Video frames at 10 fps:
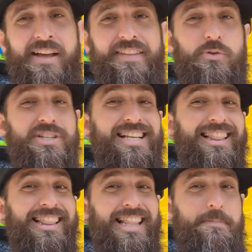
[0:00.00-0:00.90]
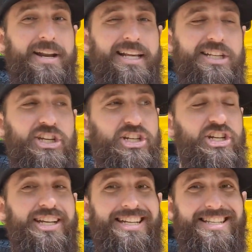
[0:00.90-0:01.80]
This was a limited
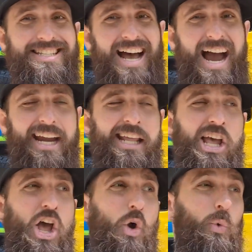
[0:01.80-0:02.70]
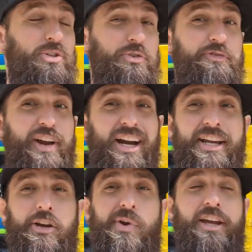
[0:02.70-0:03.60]
edition design, which was very
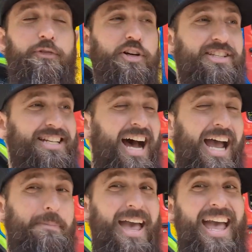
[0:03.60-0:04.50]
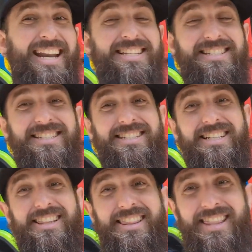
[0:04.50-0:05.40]
unique for its time and is
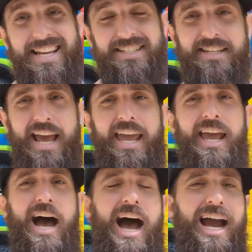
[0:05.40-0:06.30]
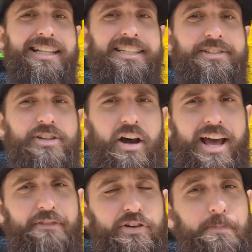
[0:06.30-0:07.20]
to this day highly sought
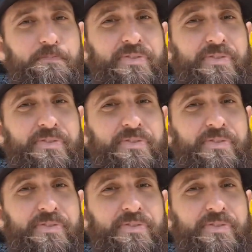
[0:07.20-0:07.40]
after.